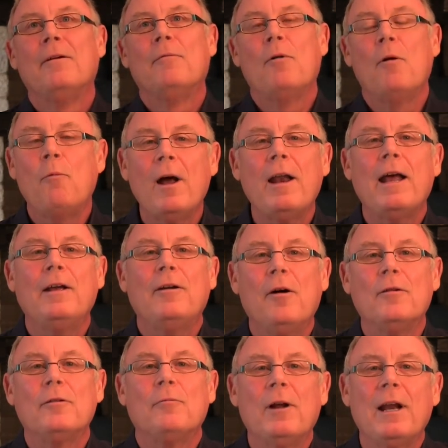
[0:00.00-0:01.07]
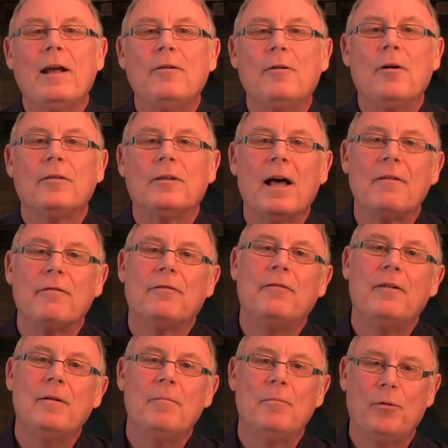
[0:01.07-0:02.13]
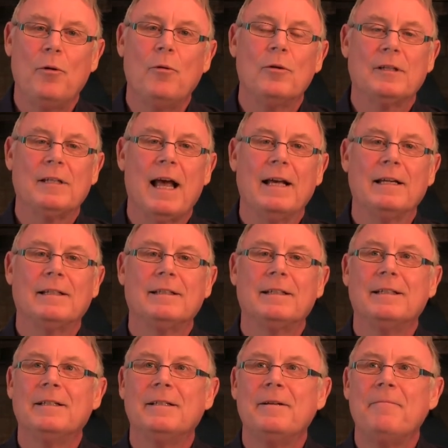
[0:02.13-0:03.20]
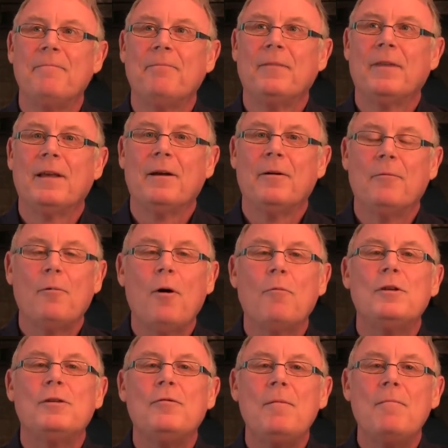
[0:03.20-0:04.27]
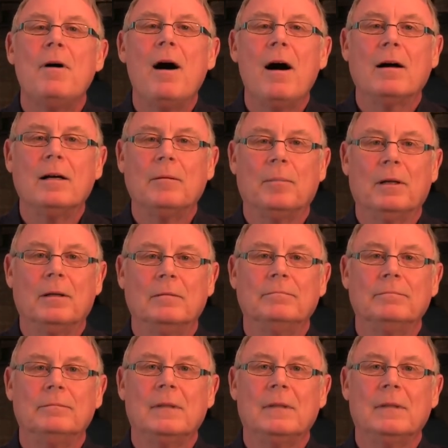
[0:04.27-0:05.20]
Well, when I got that film processed, what was remarkable